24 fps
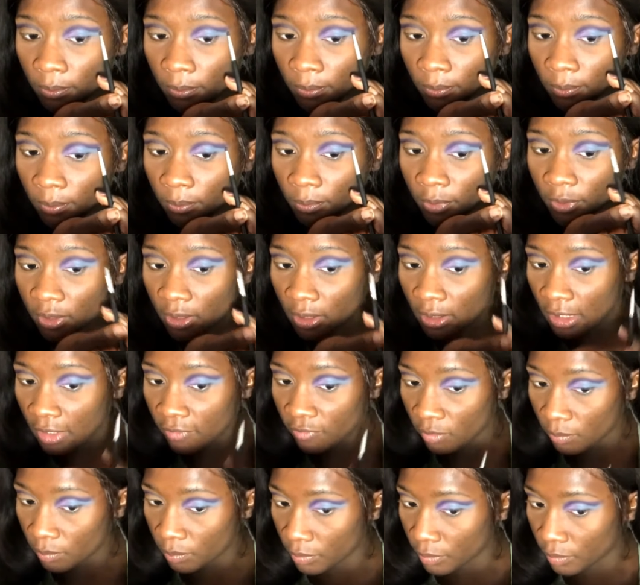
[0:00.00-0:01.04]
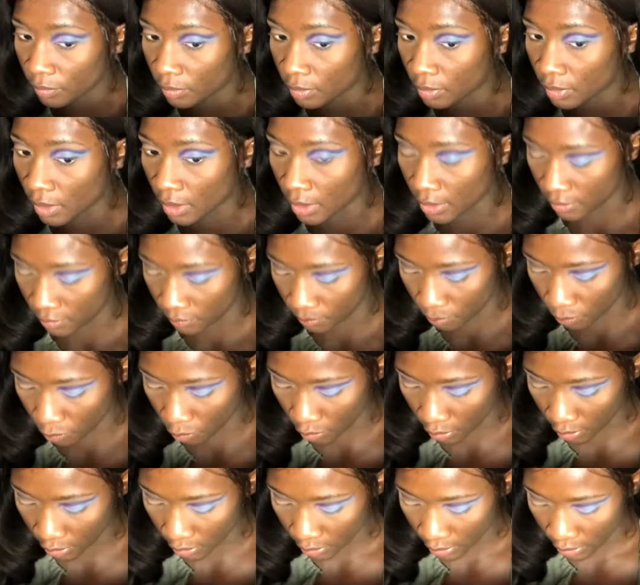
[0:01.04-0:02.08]
I'm gonna put the navy blue
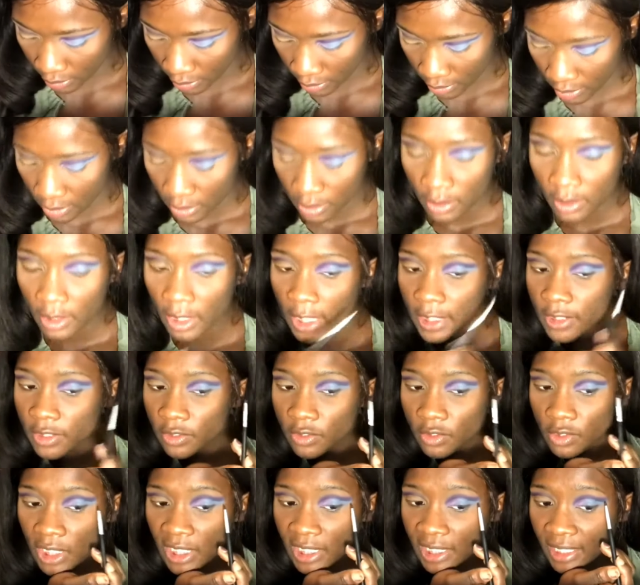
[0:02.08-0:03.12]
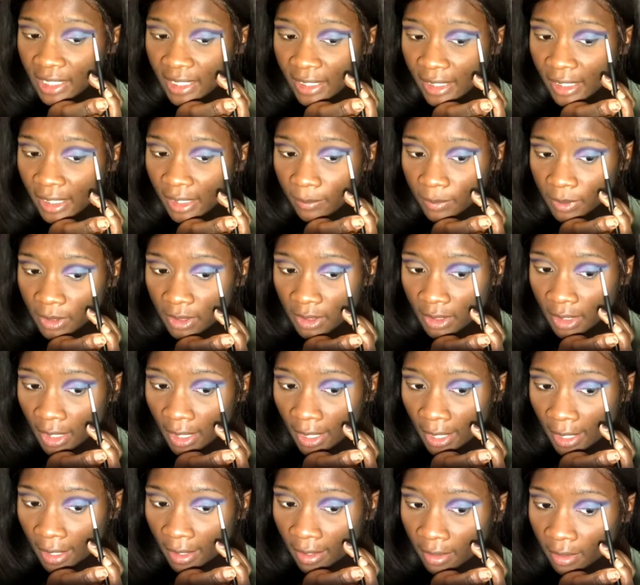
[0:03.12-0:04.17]
more concentrated, and then I'm gonna
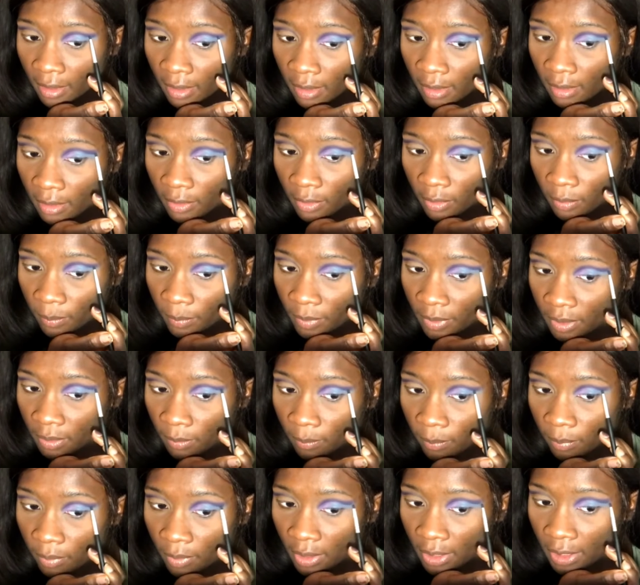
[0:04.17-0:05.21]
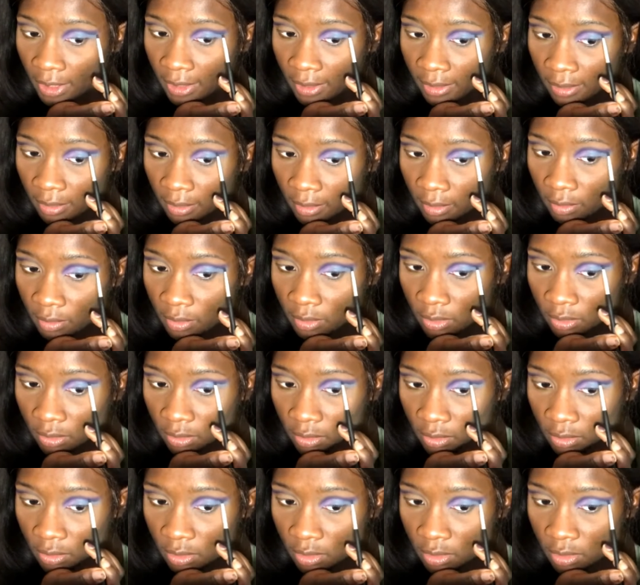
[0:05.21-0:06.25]
add a little bit of black here
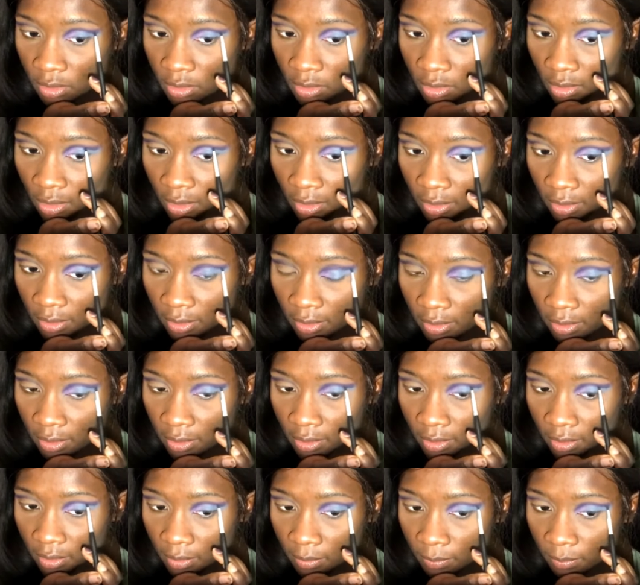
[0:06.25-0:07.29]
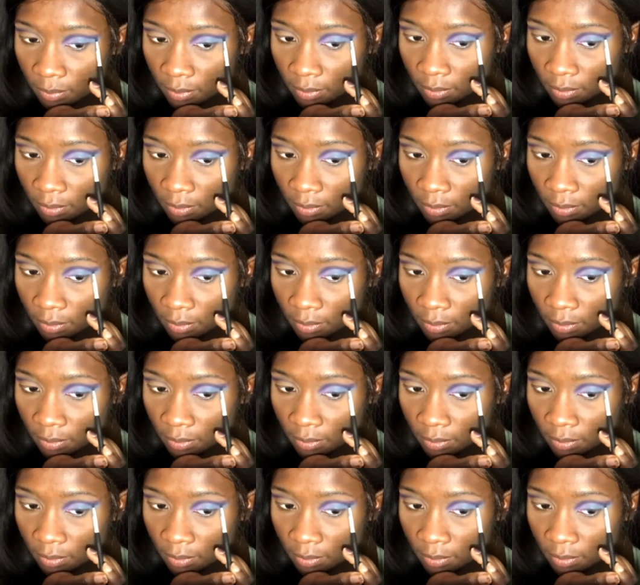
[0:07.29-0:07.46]
just to darken it up.